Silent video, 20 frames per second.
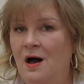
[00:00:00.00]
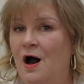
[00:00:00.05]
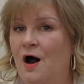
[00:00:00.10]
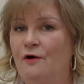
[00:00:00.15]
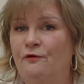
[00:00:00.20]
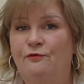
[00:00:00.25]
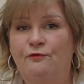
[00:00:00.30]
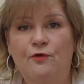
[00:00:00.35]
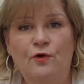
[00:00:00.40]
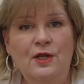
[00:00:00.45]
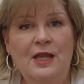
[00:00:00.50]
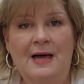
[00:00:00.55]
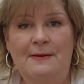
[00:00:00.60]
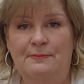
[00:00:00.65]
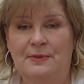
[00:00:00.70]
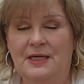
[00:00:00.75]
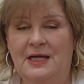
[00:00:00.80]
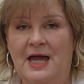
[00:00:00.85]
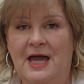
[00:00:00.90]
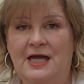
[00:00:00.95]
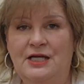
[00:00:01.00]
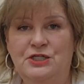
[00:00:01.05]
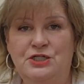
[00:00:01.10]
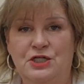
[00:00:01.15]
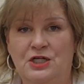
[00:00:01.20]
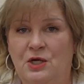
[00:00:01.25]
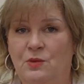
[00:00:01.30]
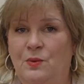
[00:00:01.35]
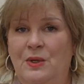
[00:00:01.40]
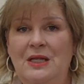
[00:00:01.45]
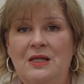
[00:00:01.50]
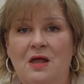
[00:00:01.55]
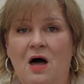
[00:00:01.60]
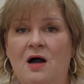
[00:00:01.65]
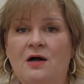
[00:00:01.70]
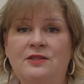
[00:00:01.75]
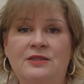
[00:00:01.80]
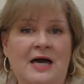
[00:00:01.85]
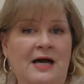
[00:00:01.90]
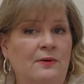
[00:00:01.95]
a full application, and we
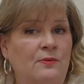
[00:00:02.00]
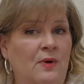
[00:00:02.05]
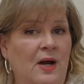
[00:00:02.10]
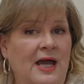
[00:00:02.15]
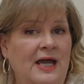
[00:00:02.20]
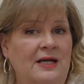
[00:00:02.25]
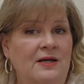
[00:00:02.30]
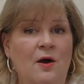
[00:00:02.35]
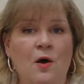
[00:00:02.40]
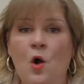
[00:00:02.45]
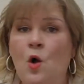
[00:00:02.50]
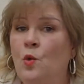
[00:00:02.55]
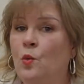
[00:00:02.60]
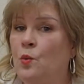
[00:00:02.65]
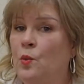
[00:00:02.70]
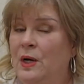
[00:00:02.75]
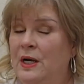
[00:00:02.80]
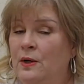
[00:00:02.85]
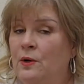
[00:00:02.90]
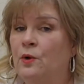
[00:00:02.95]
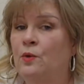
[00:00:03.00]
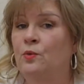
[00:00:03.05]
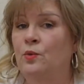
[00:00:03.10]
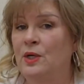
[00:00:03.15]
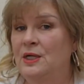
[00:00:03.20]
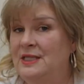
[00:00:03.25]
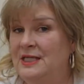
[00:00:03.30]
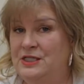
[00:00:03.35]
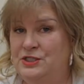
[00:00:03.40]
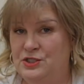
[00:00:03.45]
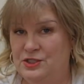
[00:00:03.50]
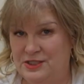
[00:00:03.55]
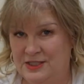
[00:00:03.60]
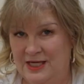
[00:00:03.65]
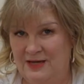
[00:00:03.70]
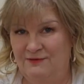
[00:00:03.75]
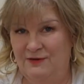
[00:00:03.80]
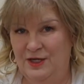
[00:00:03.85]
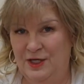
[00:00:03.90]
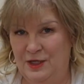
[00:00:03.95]
lock that rate, we are really just
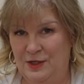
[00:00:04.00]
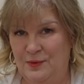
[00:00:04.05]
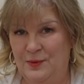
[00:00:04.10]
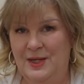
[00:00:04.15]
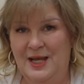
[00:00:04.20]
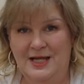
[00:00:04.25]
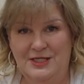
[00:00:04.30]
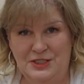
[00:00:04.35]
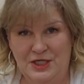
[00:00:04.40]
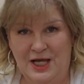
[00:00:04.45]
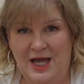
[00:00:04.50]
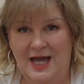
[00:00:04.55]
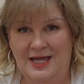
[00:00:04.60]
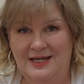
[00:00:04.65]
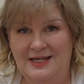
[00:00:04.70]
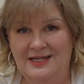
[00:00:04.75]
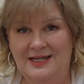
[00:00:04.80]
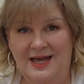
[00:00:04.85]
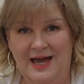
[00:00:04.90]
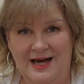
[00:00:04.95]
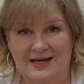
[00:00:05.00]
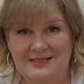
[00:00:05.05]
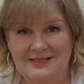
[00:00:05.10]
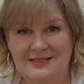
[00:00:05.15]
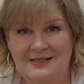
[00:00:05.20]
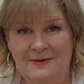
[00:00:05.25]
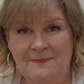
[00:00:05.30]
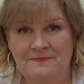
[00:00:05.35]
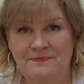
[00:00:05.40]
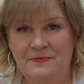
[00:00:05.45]
giving you an educated guess.